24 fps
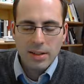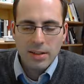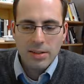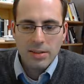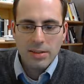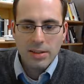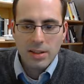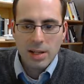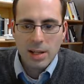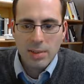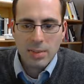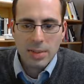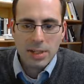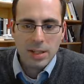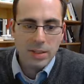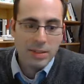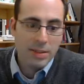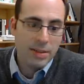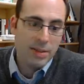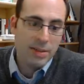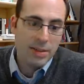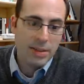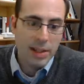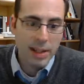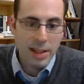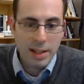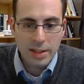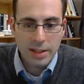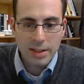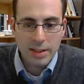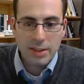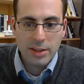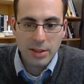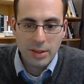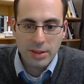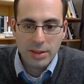So that means
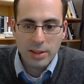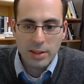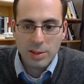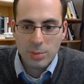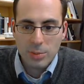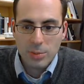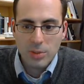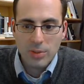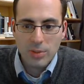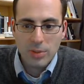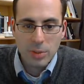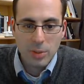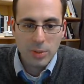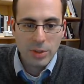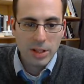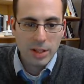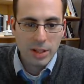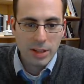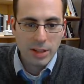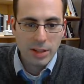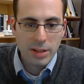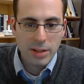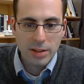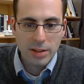that you need to prove your work.